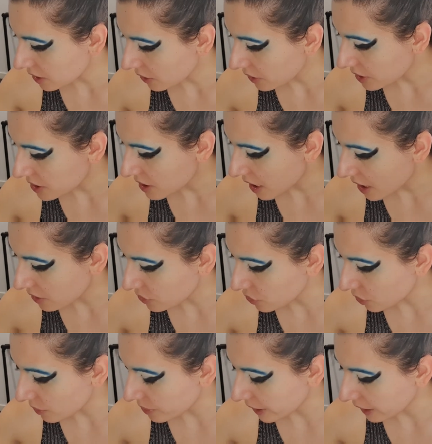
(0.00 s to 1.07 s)
into that
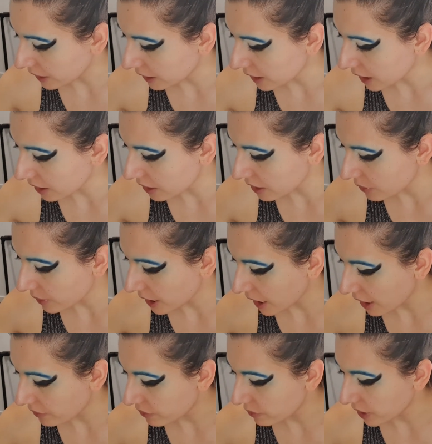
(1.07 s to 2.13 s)
Jawbreaker colour that we
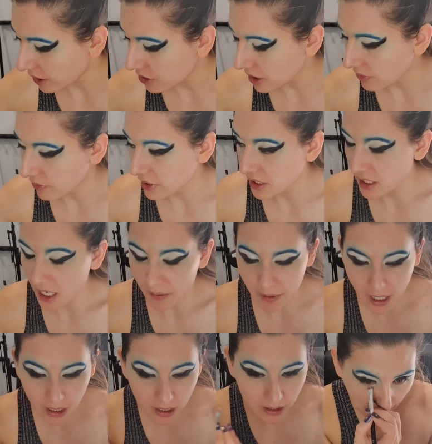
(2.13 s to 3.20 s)
had from that Jeffree Star
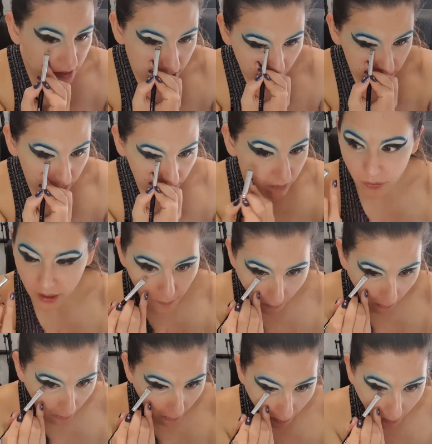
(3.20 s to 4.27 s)
palette.
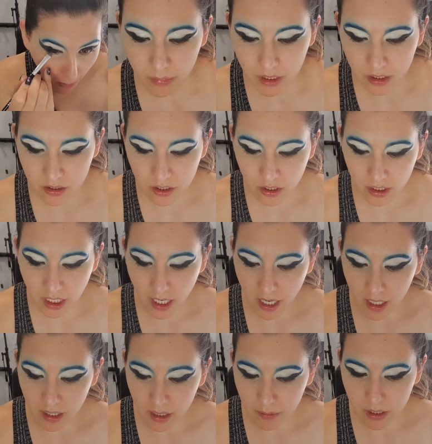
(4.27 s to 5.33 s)
I mean, it's
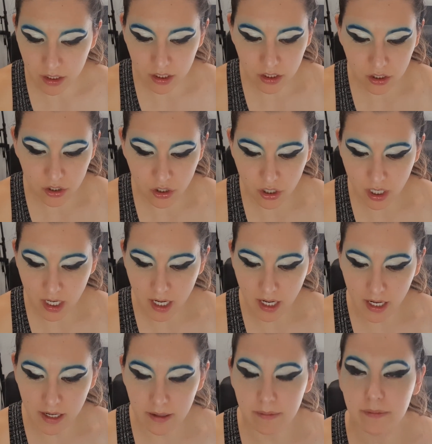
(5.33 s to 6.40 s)
okay. Let me just
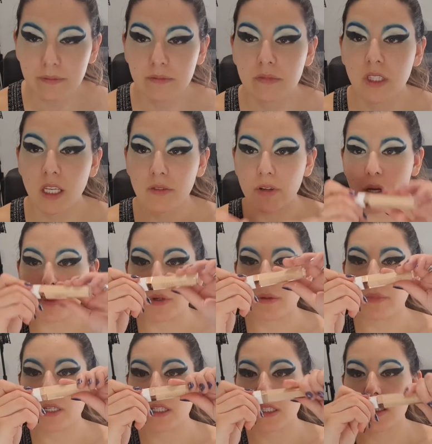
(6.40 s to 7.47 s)
try, if I put a
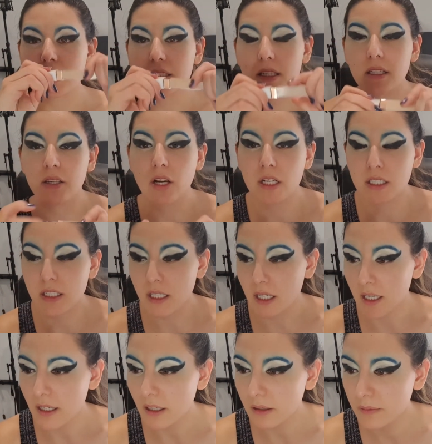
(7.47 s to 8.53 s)
bit of concealer under
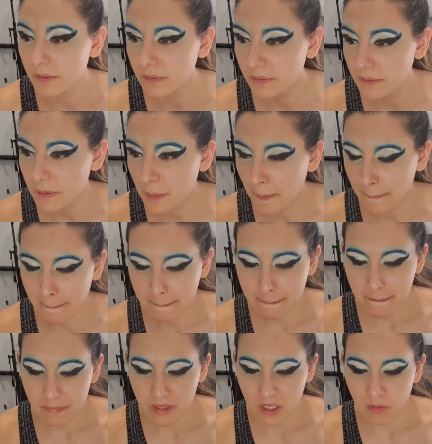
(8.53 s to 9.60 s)
there,
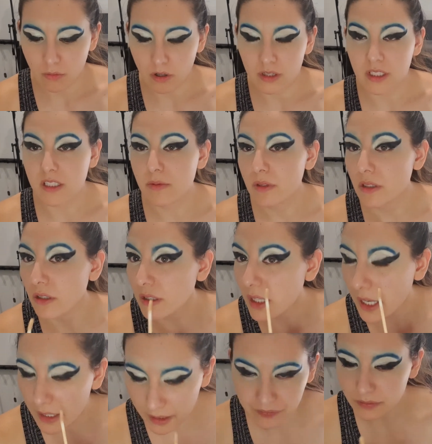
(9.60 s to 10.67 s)
what this would look
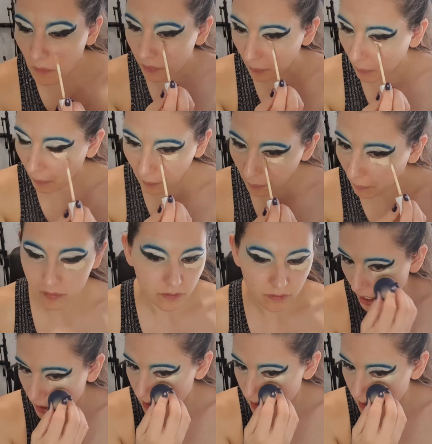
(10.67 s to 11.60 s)
like. And